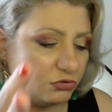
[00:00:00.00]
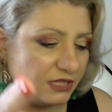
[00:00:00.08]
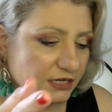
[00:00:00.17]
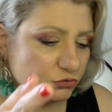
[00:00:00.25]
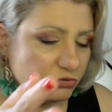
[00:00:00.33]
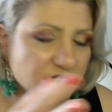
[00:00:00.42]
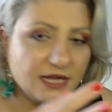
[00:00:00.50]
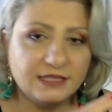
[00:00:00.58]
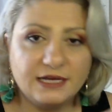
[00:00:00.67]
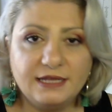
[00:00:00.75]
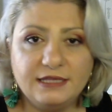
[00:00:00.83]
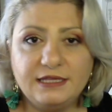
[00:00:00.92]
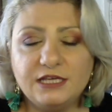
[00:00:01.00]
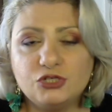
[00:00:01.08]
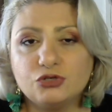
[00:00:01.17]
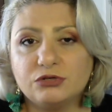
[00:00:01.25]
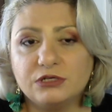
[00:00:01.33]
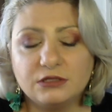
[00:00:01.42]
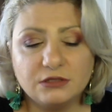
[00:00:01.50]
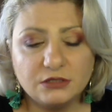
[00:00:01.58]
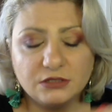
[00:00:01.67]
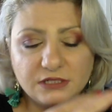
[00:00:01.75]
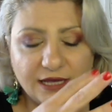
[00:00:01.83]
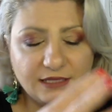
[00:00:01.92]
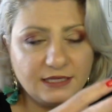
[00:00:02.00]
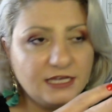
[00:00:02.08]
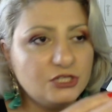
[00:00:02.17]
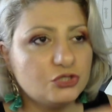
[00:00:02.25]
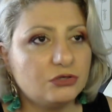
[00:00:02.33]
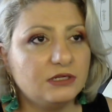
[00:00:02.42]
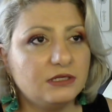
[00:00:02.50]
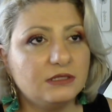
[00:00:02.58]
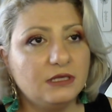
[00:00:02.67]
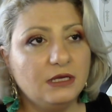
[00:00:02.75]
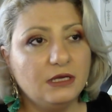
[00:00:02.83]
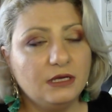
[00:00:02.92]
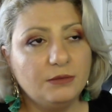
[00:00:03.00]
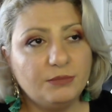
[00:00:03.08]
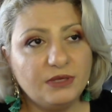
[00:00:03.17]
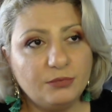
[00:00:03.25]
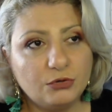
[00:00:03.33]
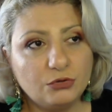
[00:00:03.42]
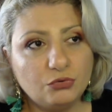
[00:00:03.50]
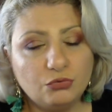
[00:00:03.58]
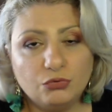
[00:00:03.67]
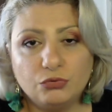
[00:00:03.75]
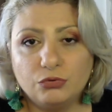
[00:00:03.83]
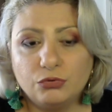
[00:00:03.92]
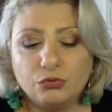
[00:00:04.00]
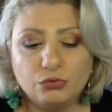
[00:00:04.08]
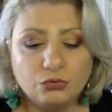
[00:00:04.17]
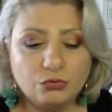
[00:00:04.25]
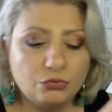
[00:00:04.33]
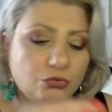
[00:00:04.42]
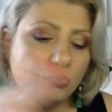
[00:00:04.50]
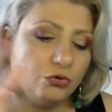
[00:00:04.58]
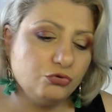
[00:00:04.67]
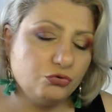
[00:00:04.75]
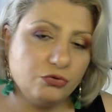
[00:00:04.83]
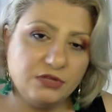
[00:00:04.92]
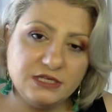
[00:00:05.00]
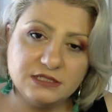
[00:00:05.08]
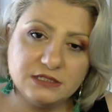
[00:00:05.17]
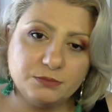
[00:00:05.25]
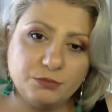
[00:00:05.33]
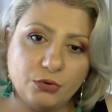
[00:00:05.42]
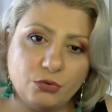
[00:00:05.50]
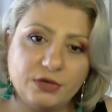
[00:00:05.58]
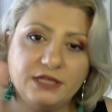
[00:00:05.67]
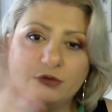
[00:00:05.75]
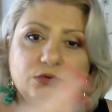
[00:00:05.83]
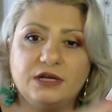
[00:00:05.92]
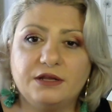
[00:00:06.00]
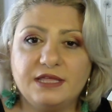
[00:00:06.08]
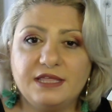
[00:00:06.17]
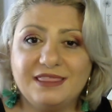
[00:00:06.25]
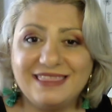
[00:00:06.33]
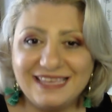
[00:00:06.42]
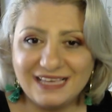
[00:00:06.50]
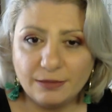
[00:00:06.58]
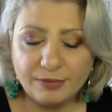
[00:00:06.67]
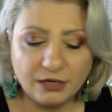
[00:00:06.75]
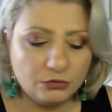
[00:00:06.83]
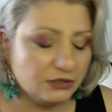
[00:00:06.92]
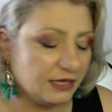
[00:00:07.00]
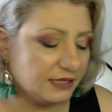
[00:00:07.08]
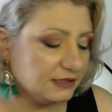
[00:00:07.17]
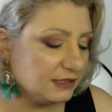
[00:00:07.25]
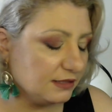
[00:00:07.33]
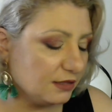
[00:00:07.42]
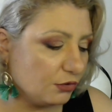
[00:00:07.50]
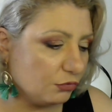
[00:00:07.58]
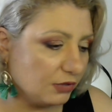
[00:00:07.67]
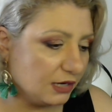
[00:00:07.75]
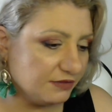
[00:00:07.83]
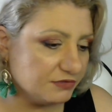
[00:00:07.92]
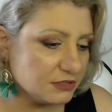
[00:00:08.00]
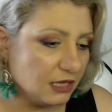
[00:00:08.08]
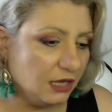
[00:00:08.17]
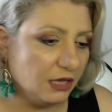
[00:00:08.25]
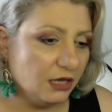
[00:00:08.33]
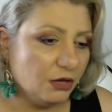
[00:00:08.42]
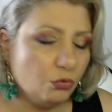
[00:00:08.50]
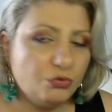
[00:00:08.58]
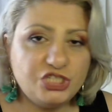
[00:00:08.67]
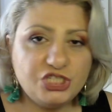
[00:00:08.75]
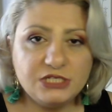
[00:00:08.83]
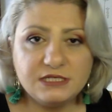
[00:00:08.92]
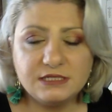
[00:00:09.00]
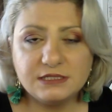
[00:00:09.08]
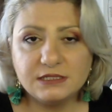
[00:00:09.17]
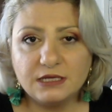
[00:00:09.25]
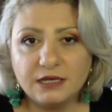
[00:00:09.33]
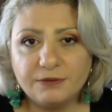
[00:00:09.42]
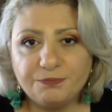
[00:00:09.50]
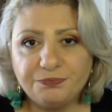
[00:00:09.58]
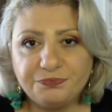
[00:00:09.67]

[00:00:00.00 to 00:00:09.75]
suicidal ideation ideation and people who, who, who go to this point where they think about ending their own lives, which is, um,